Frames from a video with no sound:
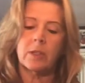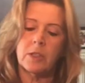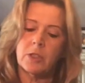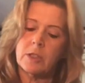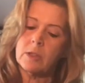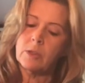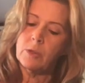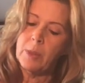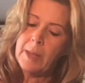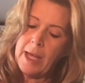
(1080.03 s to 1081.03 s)
to just glue
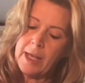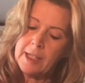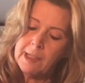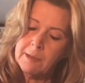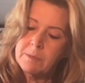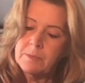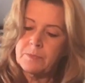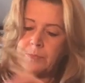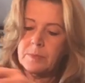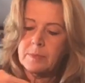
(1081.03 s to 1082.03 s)
the back.
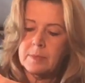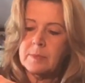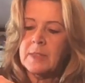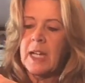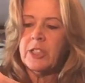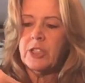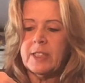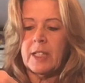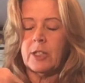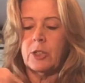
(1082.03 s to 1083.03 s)
I just
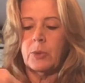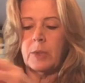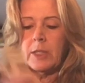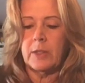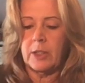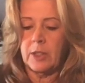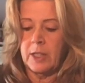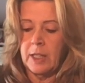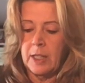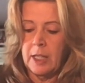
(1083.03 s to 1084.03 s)
a new one in there.
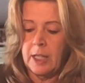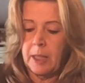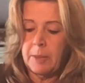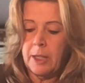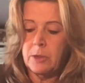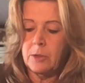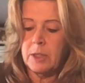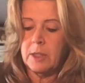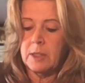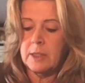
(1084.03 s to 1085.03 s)
And my glue
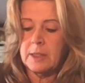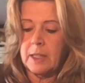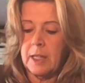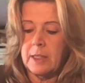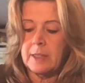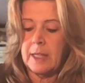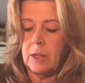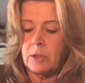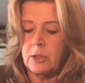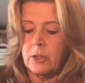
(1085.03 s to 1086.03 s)
gun is on its
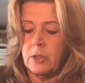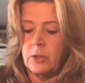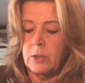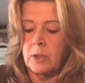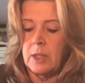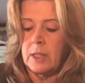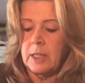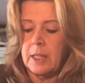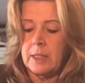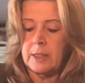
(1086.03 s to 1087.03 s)
outs too.
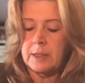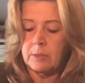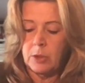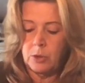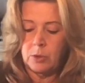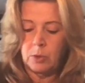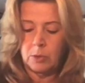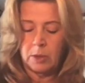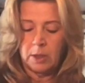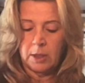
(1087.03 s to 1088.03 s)
I need some
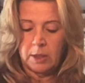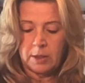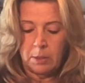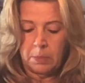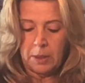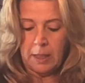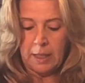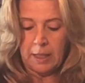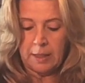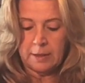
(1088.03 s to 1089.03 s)
new
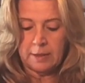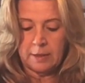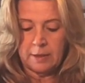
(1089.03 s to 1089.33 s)
supplies.